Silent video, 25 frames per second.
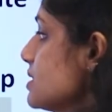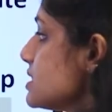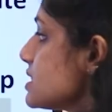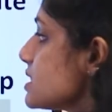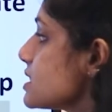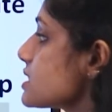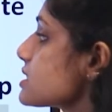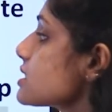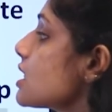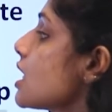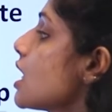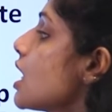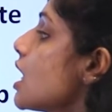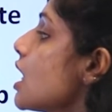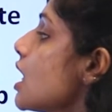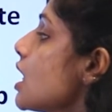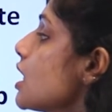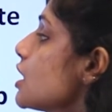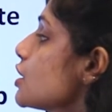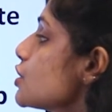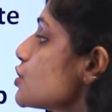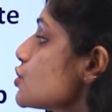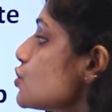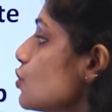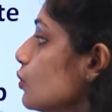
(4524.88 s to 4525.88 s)
business.
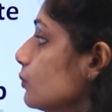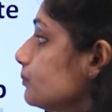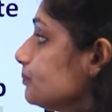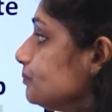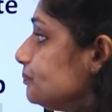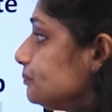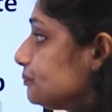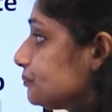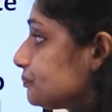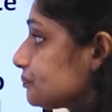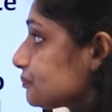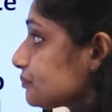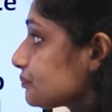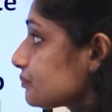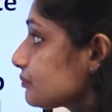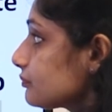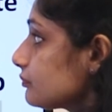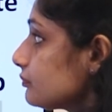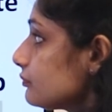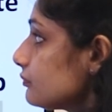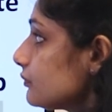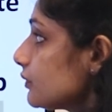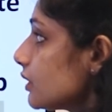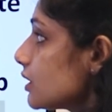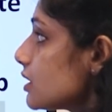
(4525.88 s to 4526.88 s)
So,
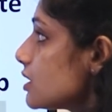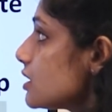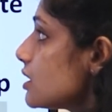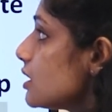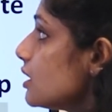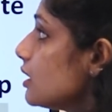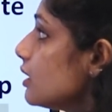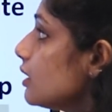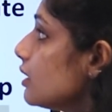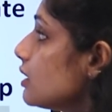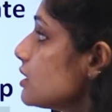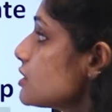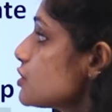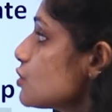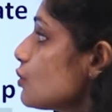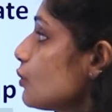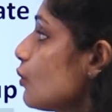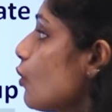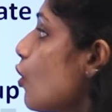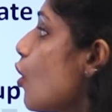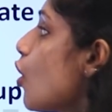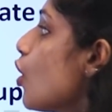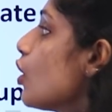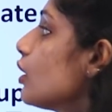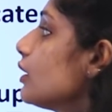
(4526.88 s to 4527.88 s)

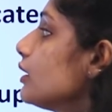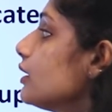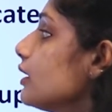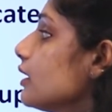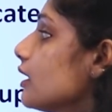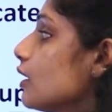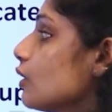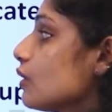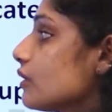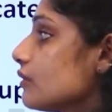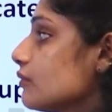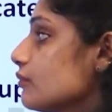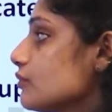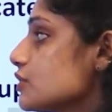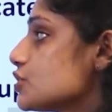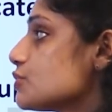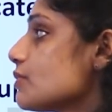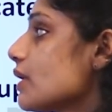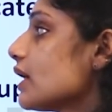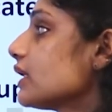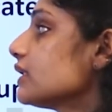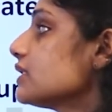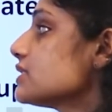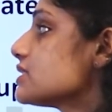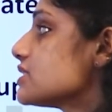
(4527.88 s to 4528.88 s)
on or which
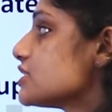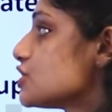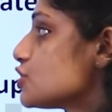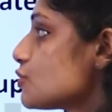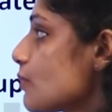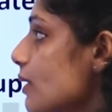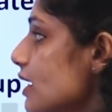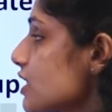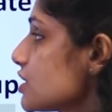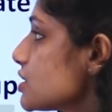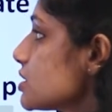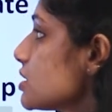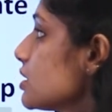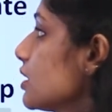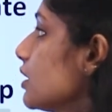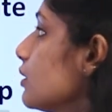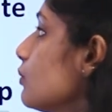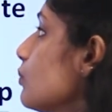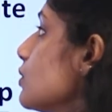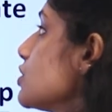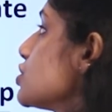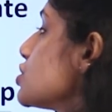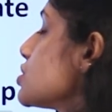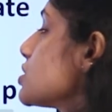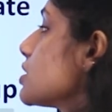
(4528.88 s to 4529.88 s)
were the situation in
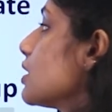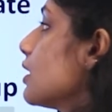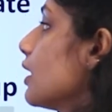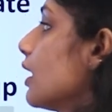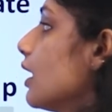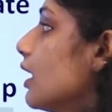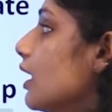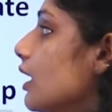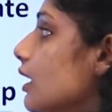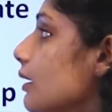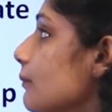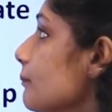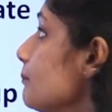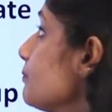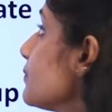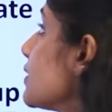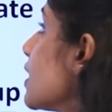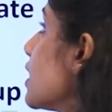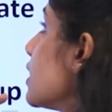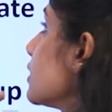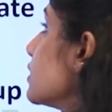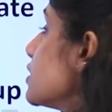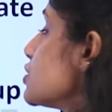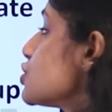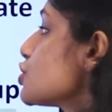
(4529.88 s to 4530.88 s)
which
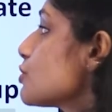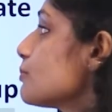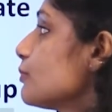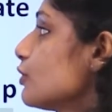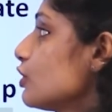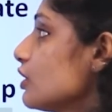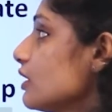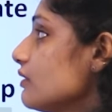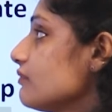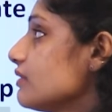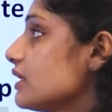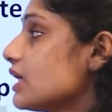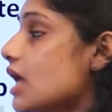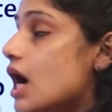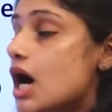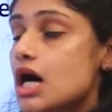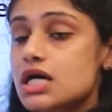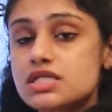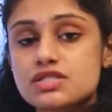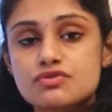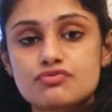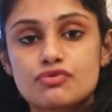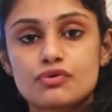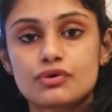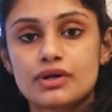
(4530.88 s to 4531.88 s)
the tribunal will
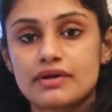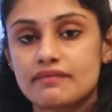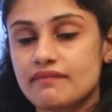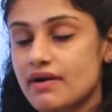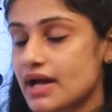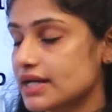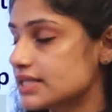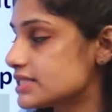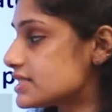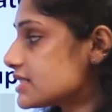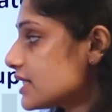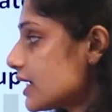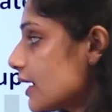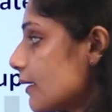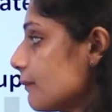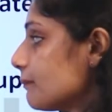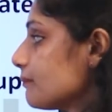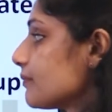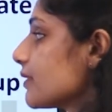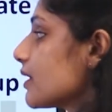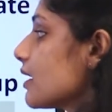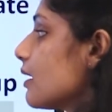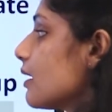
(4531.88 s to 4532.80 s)
ask for a winding up,